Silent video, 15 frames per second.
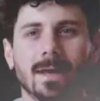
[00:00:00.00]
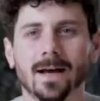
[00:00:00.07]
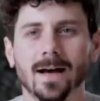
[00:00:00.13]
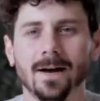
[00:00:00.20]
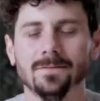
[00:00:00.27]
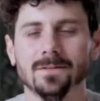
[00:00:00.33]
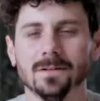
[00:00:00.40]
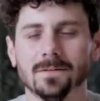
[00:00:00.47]

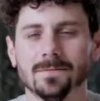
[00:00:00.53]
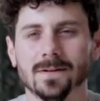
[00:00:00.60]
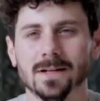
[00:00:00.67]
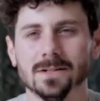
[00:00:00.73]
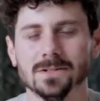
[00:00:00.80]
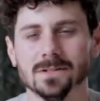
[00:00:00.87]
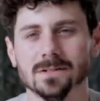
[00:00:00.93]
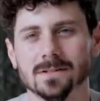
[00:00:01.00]
After the
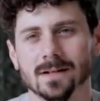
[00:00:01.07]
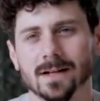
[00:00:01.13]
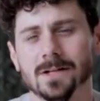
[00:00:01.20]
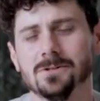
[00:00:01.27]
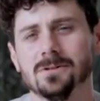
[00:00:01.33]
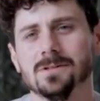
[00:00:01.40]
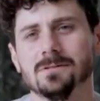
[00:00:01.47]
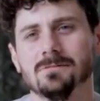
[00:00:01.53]
flashes,
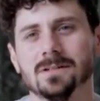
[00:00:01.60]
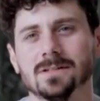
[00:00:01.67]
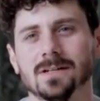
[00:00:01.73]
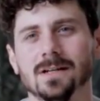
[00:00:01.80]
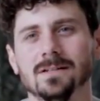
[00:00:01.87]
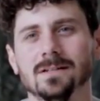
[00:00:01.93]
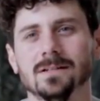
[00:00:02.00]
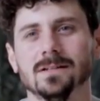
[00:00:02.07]
electrons are
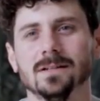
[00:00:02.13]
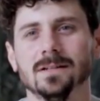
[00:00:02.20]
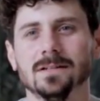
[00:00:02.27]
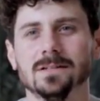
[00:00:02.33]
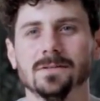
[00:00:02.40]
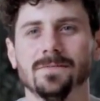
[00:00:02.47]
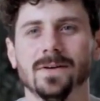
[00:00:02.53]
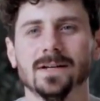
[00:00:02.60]
excited, and
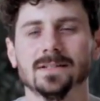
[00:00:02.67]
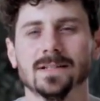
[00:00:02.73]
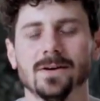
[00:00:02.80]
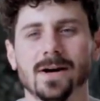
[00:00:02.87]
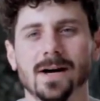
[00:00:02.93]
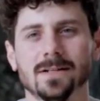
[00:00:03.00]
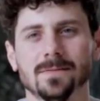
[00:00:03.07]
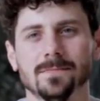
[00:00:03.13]
this affects how
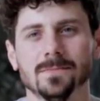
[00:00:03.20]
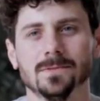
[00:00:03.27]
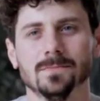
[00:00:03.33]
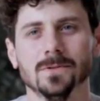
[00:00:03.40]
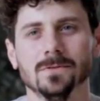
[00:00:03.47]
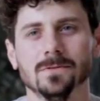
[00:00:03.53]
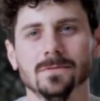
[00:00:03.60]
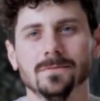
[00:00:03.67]
atoms
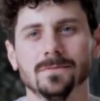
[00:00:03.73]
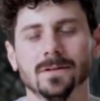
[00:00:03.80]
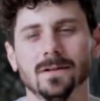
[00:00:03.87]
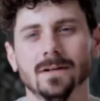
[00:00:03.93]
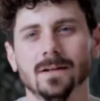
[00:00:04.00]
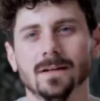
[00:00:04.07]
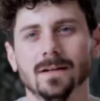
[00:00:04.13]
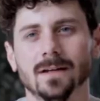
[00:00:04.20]
move.
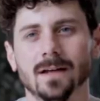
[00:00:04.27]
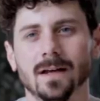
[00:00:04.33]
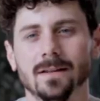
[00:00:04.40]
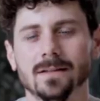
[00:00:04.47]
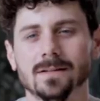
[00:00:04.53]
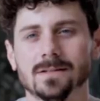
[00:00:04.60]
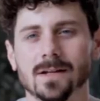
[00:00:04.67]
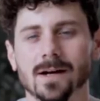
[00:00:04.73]
In
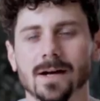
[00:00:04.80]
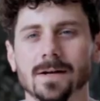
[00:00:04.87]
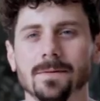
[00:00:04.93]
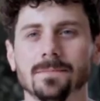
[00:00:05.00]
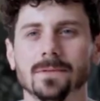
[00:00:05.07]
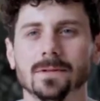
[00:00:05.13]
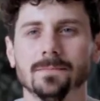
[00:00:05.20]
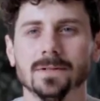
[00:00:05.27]
this
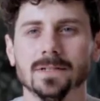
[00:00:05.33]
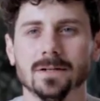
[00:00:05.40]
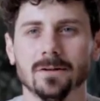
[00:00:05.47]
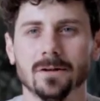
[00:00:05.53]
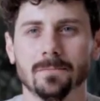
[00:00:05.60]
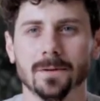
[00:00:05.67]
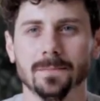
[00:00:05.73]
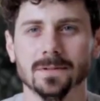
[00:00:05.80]
time, the
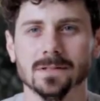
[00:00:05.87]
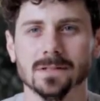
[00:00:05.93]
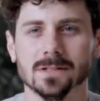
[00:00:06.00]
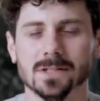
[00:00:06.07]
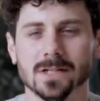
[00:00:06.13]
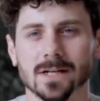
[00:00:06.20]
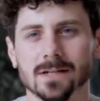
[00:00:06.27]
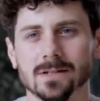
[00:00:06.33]
material properties are
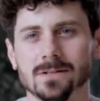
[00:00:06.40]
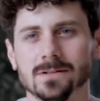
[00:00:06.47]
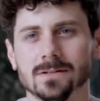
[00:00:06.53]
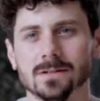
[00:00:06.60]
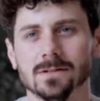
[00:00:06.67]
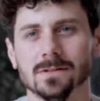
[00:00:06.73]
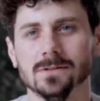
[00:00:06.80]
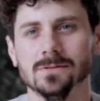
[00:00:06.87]
changed
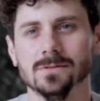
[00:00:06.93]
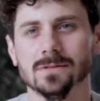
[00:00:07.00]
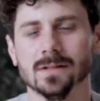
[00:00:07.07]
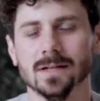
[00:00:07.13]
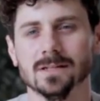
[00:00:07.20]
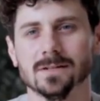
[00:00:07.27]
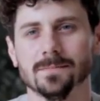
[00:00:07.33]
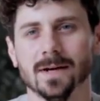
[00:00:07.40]
and new
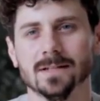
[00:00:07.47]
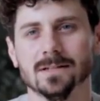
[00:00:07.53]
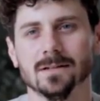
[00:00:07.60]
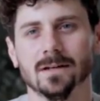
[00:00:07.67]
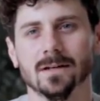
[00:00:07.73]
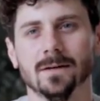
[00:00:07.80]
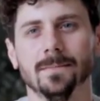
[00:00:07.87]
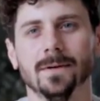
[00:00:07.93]
states of matter
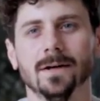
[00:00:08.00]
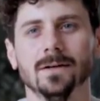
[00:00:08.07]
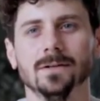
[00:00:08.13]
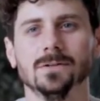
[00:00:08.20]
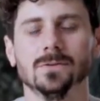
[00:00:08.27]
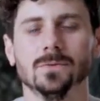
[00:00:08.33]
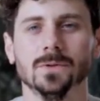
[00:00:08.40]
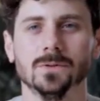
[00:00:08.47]
can
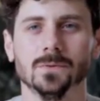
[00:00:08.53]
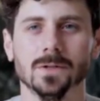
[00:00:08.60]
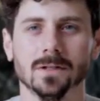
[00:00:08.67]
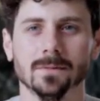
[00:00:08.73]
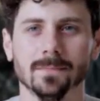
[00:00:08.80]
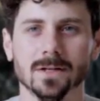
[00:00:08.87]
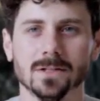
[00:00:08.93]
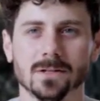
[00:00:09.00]
emerge, which we
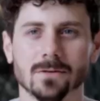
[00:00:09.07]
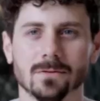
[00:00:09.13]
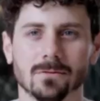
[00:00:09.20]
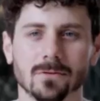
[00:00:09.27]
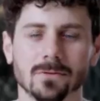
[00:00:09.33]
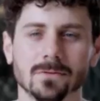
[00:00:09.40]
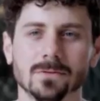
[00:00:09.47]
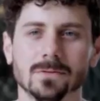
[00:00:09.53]
can measure
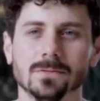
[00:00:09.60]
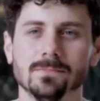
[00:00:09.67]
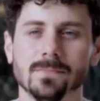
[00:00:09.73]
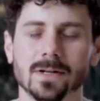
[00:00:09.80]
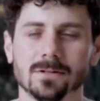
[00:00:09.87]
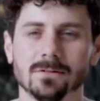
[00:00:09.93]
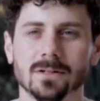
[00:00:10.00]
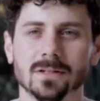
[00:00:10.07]
through
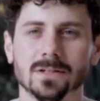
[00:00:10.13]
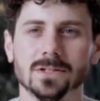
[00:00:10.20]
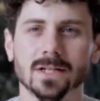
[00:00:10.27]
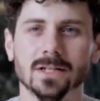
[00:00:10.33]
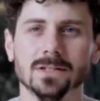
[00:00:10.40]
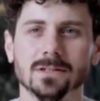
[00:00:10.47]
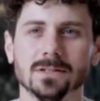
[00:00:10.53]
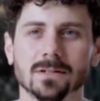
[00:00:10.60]
measuring the
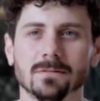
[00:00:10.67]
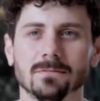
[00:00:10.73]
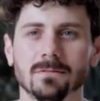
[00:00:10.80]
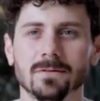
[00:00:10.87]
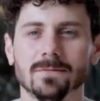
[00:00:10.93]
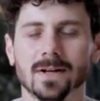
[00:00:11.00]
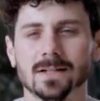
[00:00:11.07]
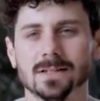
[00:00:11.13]
changes in
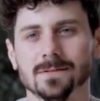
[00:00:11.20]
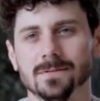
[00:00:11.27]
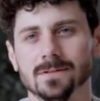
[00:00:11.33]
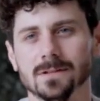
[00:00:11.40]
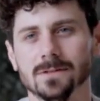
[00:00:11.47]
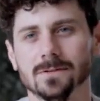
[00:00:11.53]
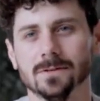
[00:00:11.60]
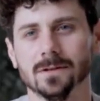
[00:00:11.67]

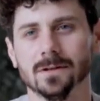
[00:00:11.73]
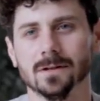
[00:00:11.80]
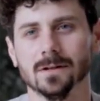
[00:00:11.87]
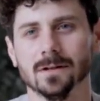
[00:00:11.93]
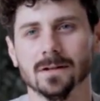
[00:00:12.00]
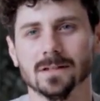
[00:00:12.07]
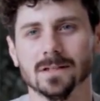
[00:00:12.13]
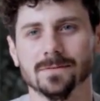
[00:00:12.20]
reflectivity or the
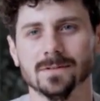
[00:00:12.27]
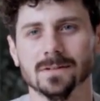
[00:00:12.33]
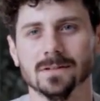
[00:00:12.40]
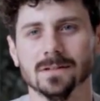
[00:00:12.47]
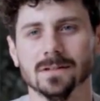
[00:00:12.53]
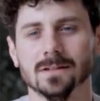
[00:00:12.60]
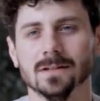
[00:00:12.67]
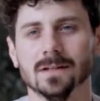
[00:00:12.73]

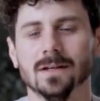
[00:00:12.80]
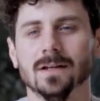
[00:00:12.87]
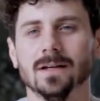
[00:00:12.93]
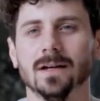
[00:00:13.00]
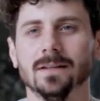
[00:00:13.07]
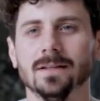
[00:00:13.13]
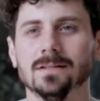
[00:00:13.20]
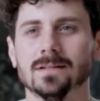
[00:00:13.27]
conductivity.
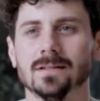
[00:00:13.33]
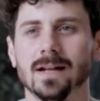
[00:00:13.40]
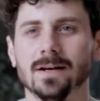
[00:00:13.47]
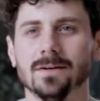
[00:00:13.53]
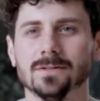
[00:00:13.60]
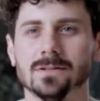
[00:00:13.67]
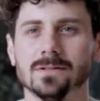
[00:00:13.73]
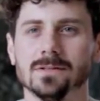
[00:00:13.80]
And this
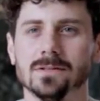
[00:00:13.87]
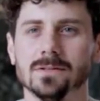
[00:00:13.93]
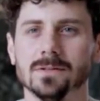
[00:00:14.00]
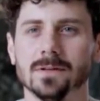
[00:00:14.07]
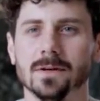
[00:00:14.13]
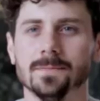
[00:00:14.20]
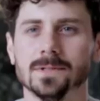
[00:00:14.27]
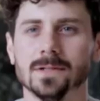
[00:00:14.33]
allows us
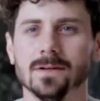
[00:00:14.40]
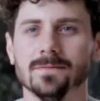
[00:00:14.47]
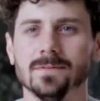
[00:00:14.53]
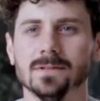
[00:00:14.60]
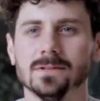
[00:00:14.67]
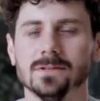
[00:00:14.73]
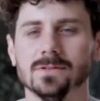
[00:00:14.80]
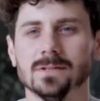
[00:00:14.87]
to observe
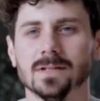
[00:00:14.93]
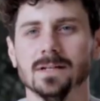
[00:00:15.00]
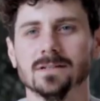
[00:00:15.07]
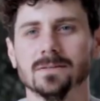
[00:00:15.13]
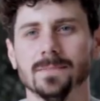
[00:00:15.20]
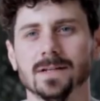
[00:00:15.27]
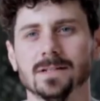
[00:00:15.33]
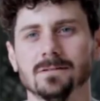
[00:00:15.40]
these new states
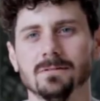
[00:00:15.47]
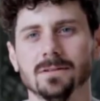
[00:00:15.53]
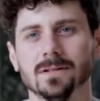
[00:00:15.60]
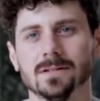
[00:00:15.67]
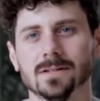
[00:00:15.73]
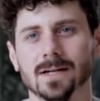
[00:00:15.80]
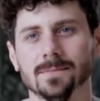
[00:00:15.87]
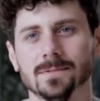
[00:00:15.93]
of matter in the
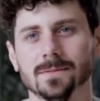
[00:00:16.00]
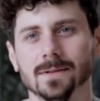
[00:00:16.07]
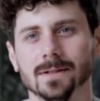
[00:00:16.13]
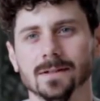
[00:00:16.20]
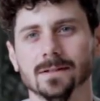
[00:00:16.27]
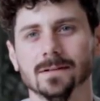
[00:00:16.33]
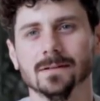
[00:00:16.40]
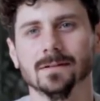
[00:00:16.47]
time
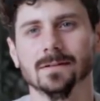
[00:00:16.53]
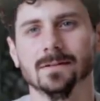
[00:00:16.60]
domain.